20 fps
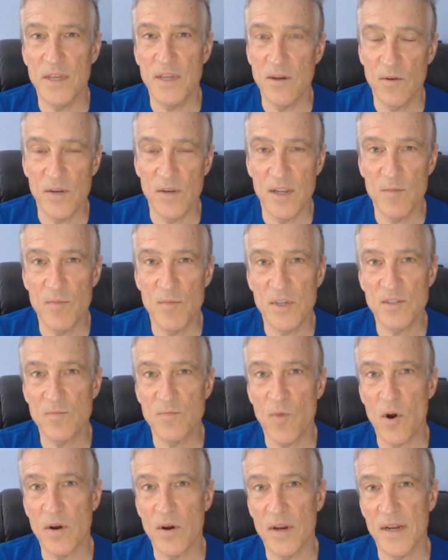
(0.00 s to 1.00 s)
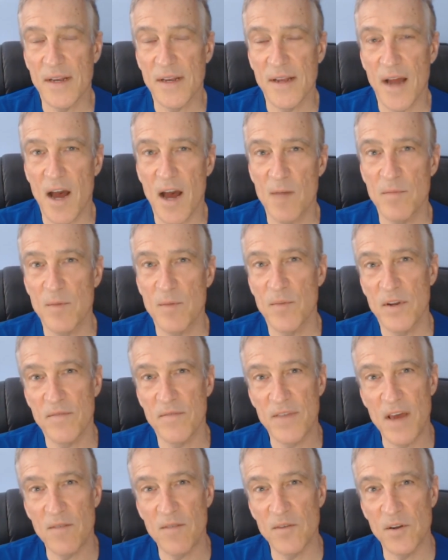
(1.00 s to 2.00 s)
You don't need much marketing copy. But
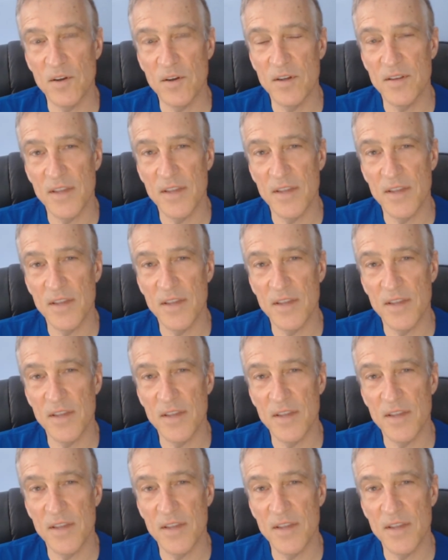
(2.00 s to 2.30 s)
if you have a good,